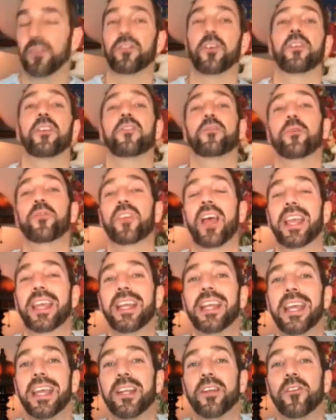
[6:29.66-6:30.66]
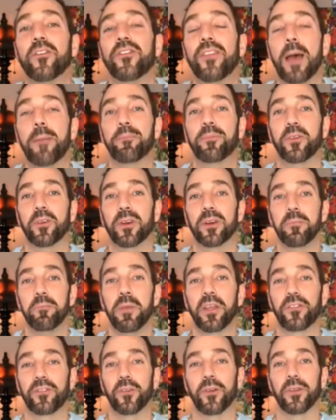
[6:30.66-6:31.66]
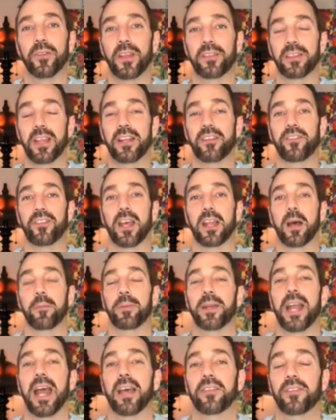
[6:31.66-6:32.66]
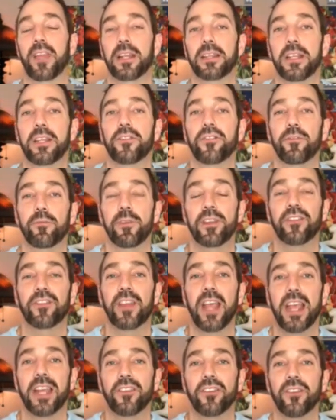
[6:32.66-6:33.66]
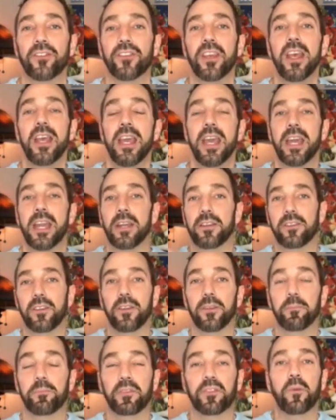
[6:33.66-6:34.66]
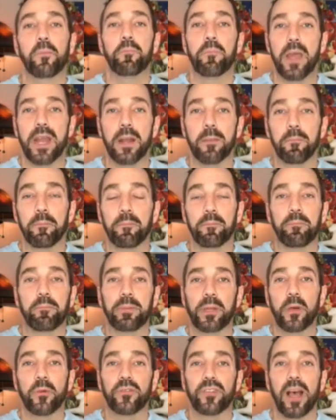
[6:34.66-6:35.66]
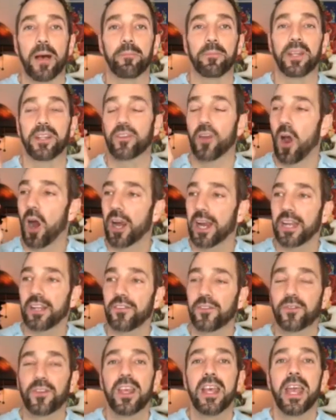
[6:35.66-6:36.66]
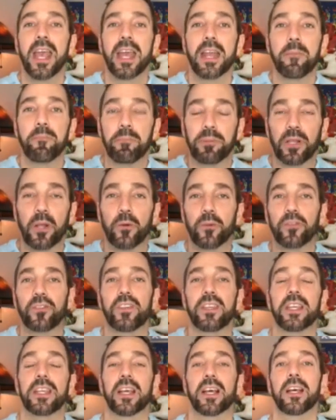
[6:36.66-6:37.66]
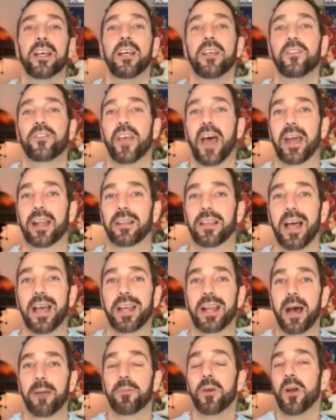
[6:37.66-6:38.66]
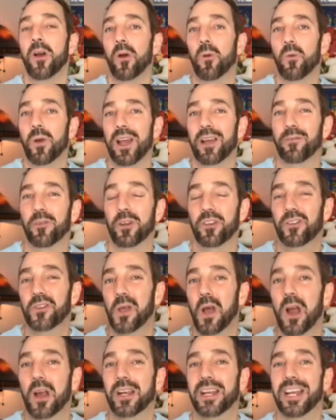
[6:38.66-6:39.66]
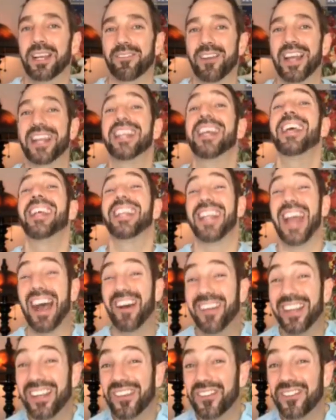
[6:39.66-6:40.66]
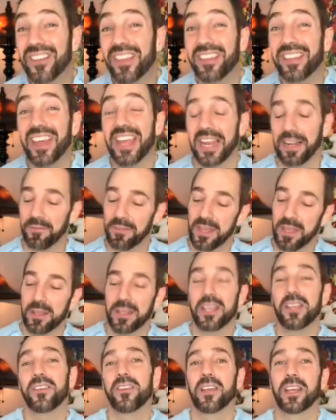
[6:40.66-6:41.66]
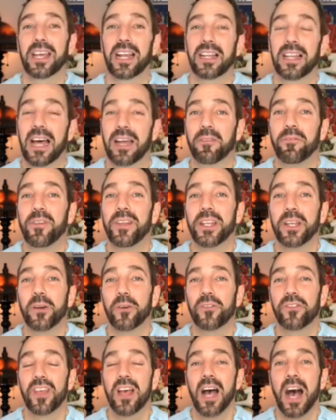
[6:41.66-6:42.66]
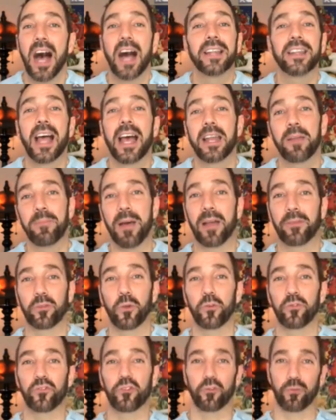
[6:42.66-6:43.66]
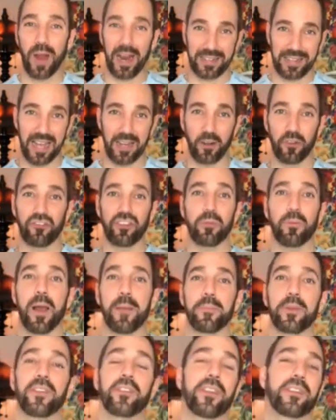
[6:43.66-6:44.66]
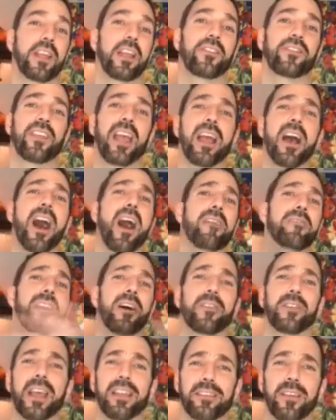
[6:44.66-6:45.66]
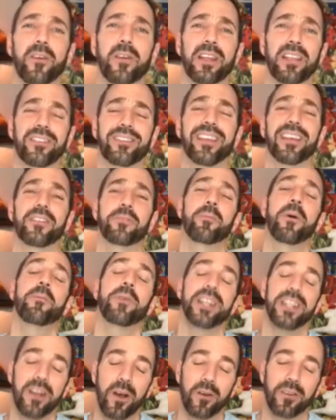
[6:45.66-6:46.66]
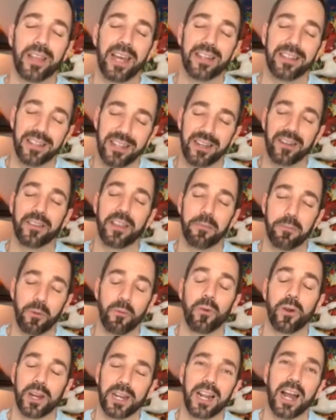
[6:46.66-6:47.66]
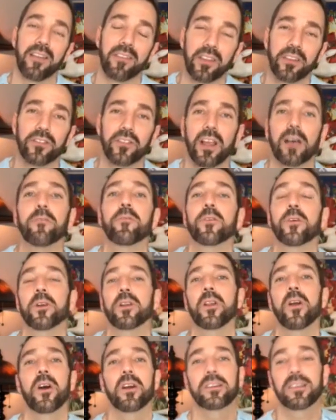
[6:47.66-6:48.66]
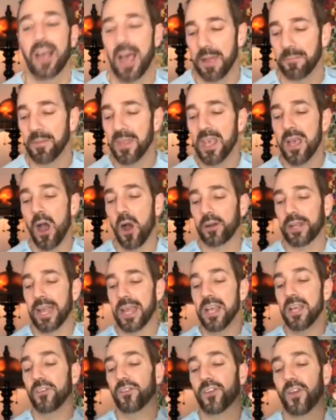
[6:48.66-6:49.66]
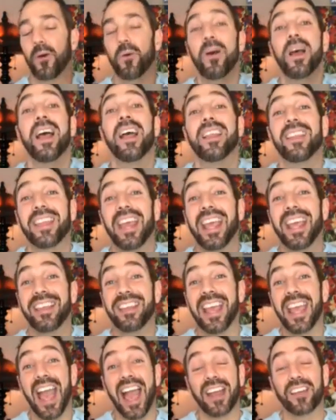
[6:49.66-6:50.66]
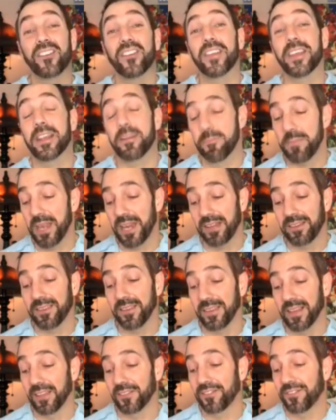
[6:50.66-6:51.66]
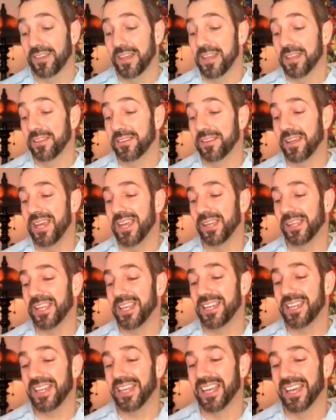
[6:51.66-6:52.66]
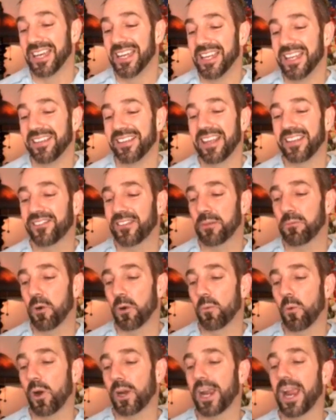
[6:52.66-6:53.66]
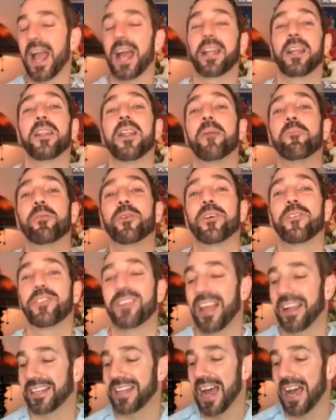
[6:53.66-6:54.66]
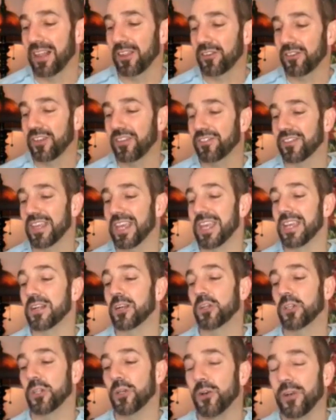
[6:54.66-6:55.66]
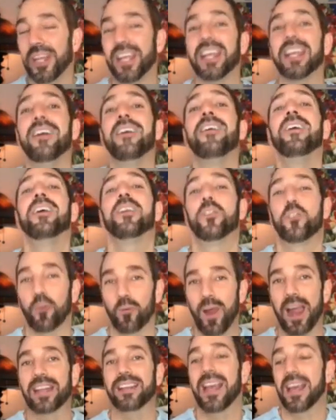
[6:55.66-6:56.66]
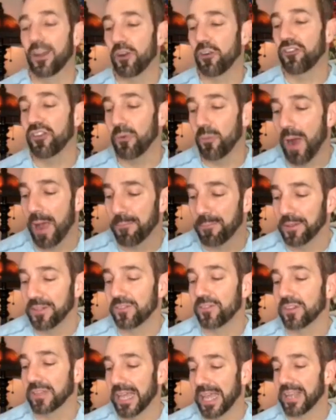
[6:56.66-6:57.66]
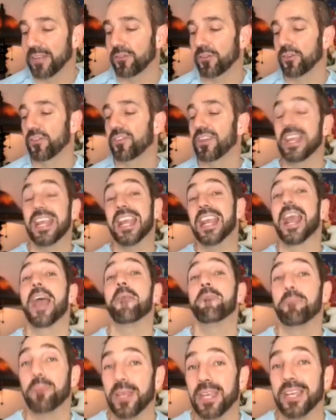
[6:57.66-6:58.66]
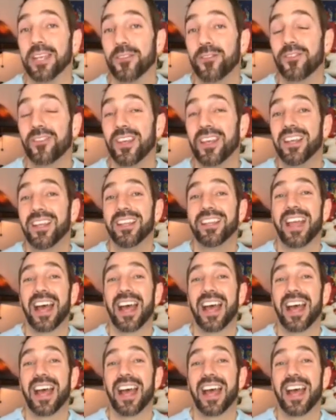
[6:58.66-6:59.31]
So this was like an interceptor missile that they sent up. It has like these three stages, and it blows up. It targets and it blows the satellite up, or whatever it's targeting, right? Now, here's the thing. You got a lot of videos online about those direct energy weapons that they say, oh no, they don't exist. But we know that, you know, they've been working on this stuff for a long time. Okay, so they actually admitted to this. India, they said, we're working on a number of technologies, including direct energy weapons, lasers, EMPs.